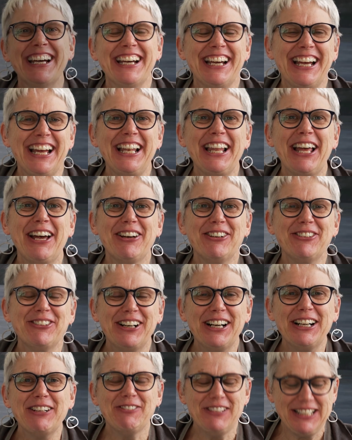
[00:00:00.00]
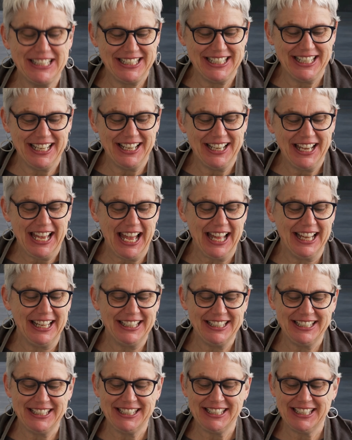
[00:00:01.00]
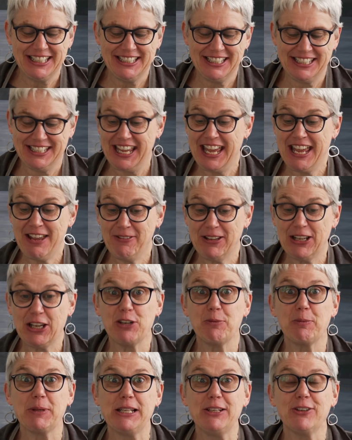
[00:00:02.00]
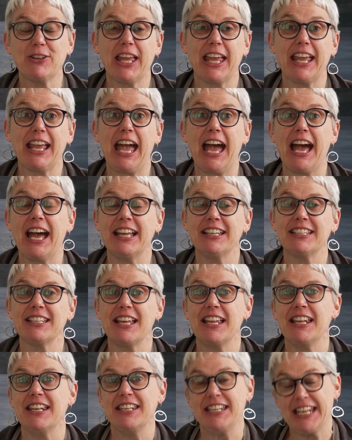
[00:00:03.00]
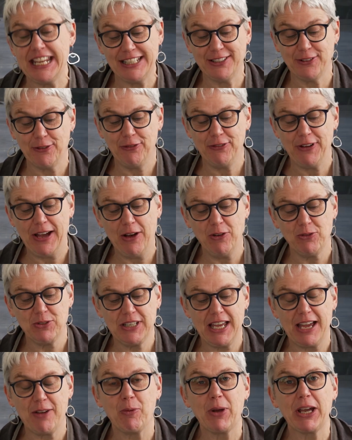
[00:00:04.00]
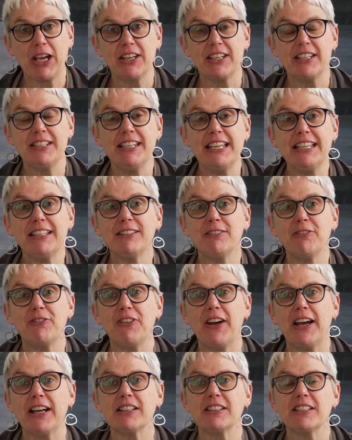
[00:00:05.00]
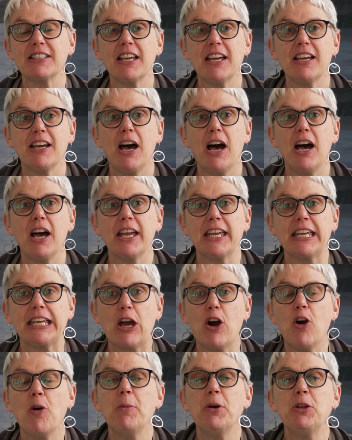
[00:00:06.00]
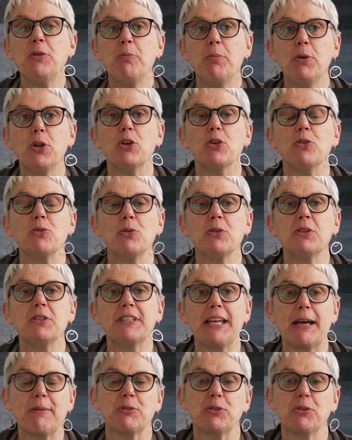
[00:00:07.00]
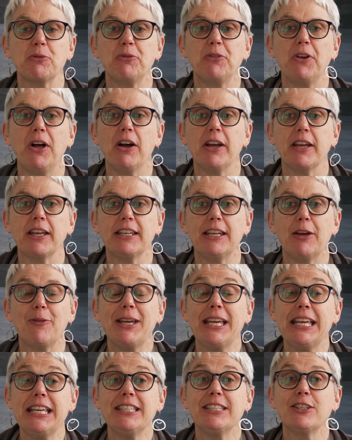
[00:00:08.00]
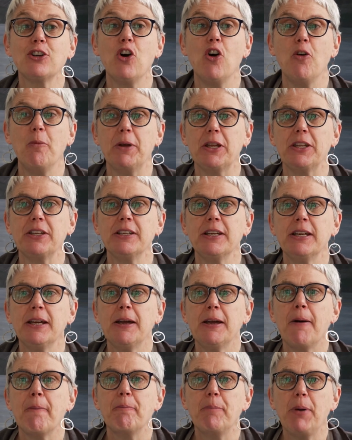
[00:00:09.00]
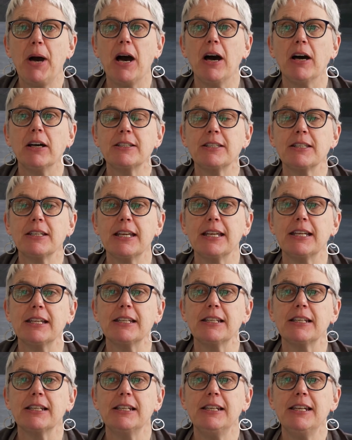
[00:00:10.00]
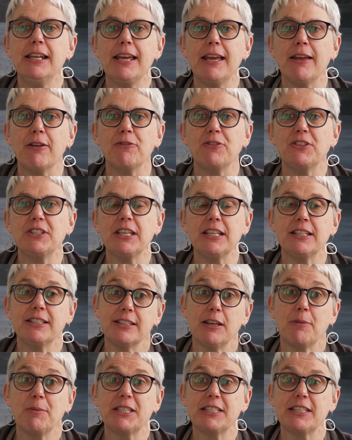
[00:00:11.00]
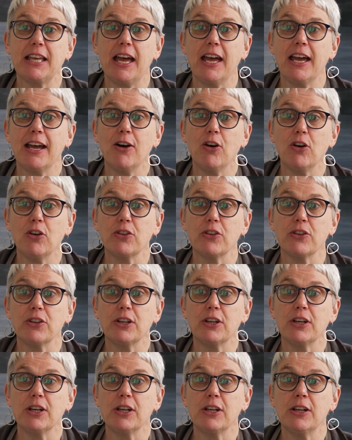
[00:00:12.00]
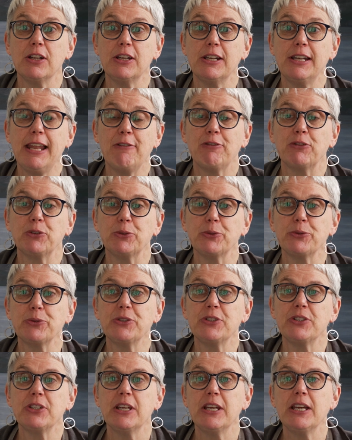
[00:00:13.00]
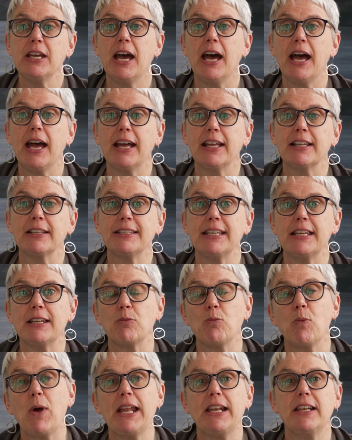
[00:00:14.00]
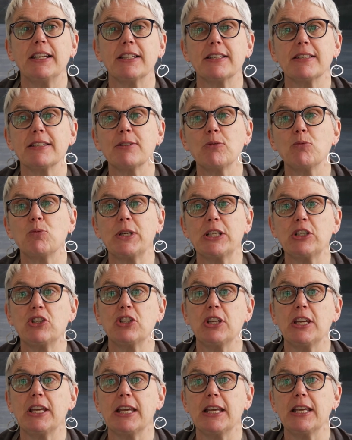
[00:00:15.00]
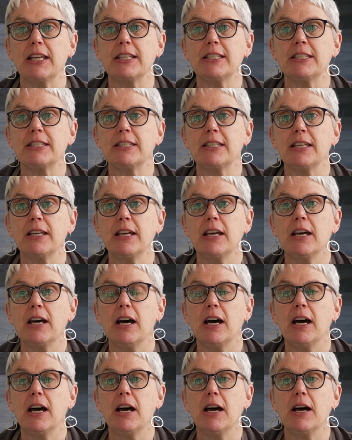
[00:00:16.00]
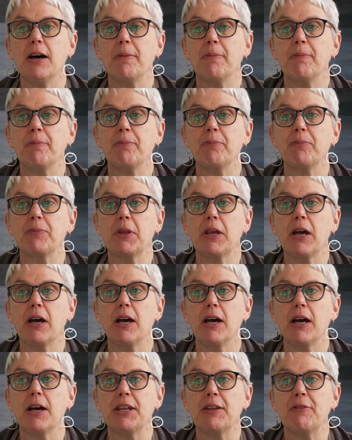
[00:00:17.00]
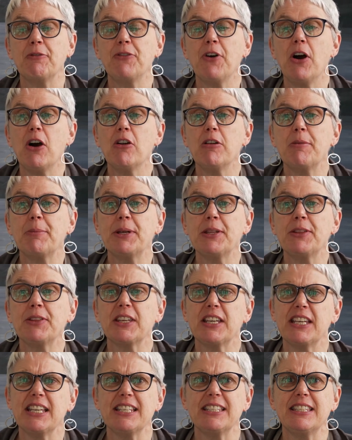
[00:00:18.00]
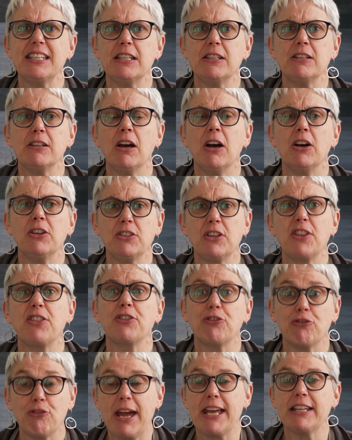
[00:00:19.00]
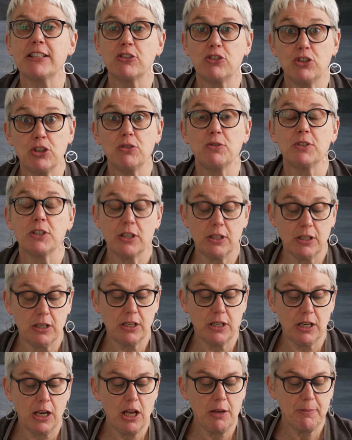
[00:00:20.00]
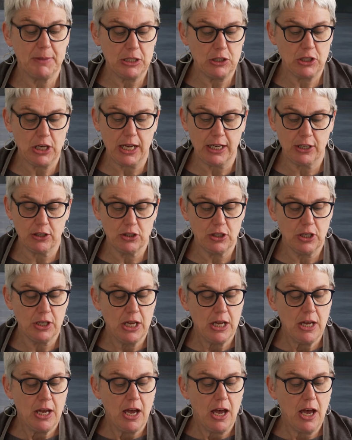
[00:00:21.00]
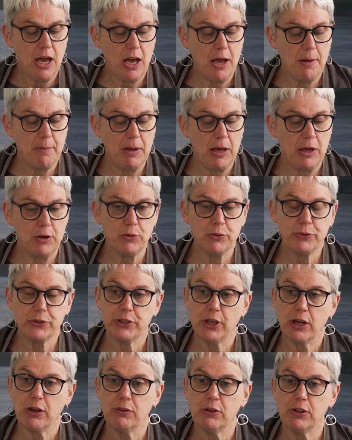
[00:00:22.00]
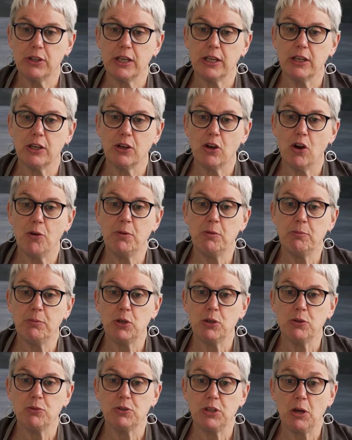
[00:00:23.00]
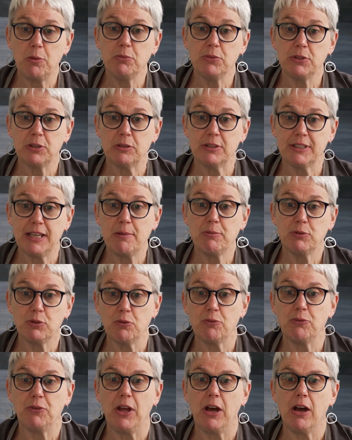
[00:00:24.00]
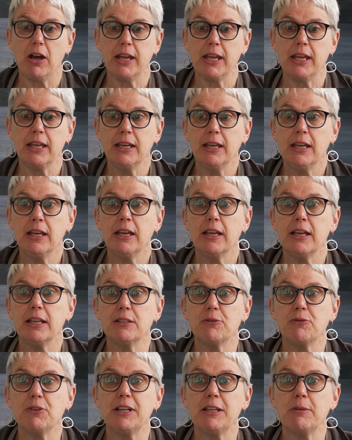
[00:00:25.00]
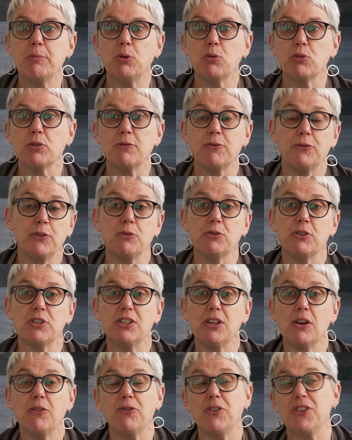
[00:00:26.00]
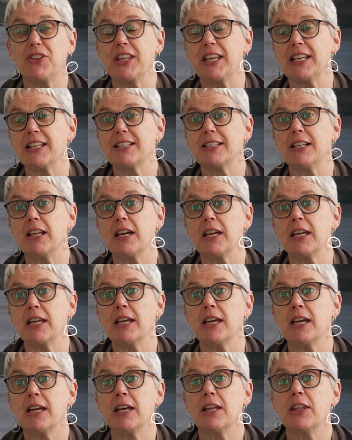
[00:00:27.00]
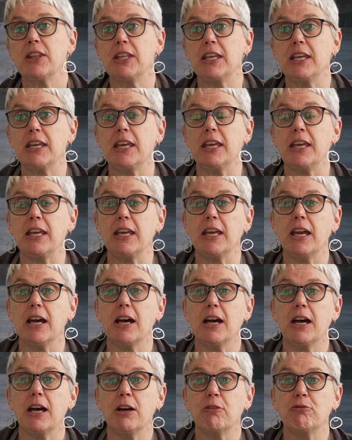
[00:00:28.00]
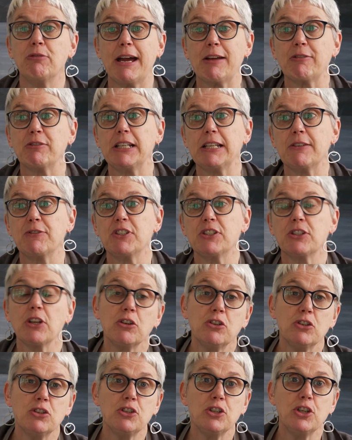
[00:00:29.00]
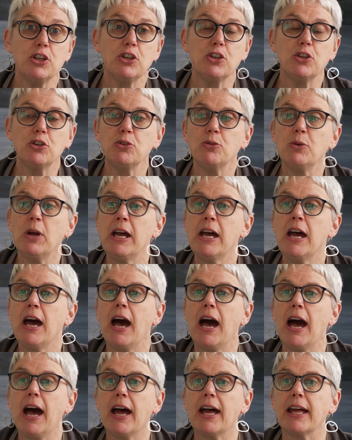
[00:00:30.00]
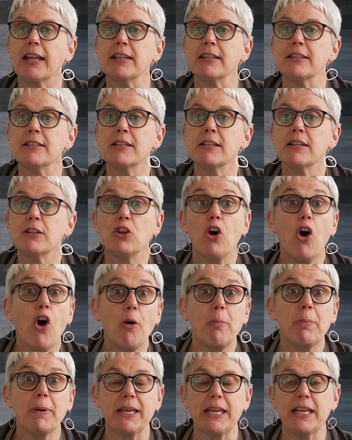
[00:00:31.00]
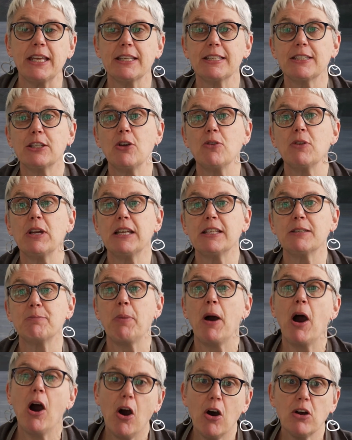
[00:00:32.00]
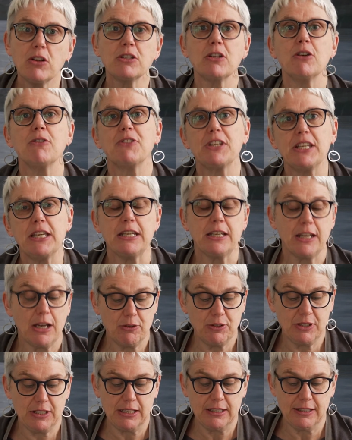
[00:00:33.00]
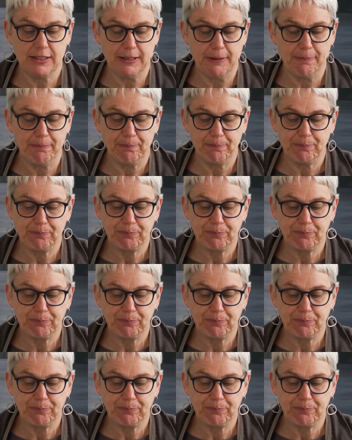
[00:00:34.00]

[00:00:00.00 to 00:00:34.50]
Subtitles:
Hello, I'm Lydia, and today we're going to be looking at Needlefelt, and we're going to Needlefelt a common blue damselfly. Now it is common, but it lives in Somerset on the levels and in wetland, which is an environment that is under threat due to climate change. And also the common blue damselfly is a very important foodstuff for things like the roundleaf sundew and the hobby. So it's part of the ecosystem.